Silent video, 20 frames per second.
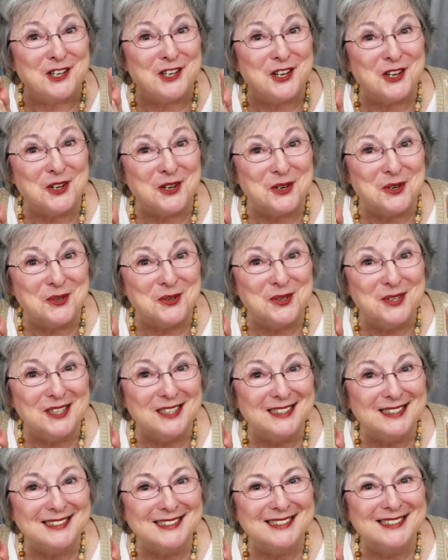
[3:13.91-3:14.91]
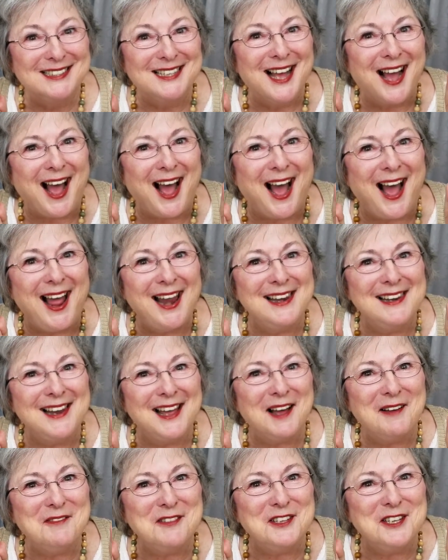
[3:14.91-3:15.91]
you. I
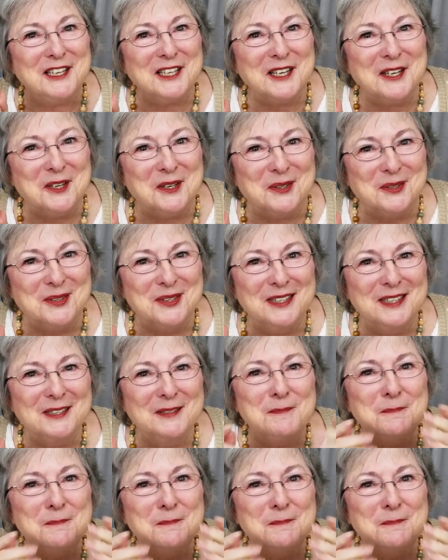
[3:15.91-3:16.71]
love you!